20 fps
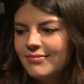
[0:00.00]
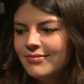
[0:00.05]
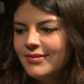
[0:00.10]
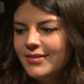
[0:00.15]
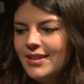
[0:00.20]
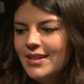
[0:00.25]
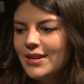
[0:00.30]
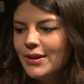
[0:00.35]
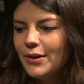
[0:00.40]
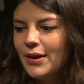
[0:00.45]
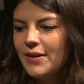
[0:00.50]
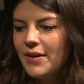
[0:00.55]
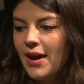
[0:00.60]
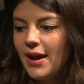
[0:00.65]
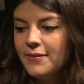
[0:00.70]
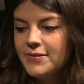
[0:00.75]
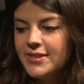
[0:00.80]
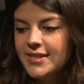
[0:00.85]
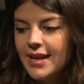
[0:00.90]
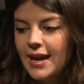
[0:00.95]
you know, I,
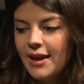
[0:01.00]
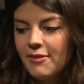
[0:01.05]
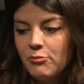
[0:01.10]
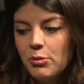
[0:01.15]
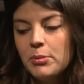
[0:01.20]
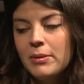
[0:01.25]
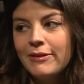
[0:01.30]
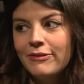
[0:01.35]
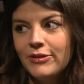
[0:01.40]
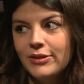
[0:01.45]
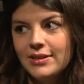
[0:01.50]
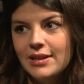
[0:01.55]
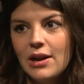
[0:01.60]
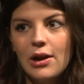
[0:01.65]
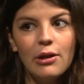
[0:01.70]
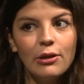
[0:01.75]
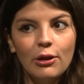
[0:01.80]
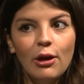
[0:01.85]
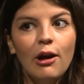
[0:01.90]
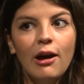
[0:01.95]
have set, I put my foot down
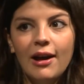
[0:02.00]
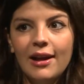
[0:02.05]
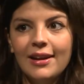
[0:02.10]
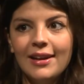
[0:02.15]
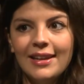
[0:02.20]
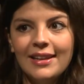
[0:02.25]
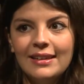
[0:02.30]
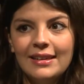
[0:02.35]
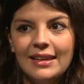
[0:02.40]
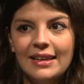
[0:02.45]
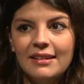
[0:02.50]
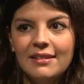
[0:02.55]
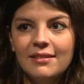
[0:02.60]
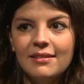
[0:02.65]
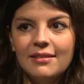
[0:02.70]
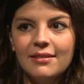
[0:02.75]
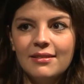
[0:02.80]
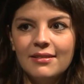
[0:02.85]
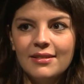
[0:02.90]
a lot in, in,